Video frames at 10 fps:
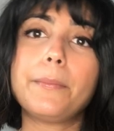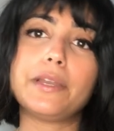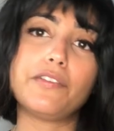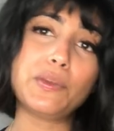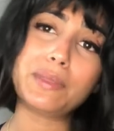
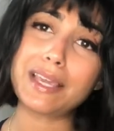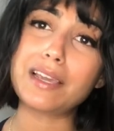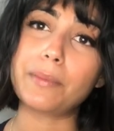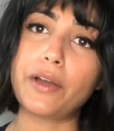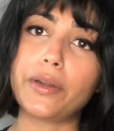but if you
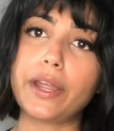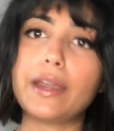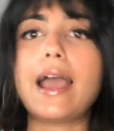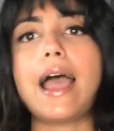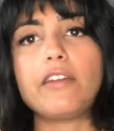think about
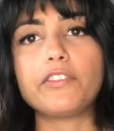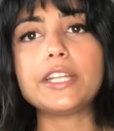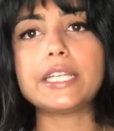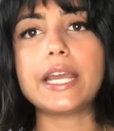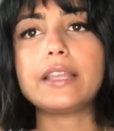it,
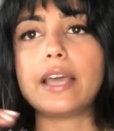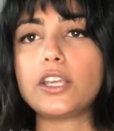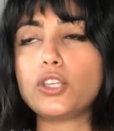every day that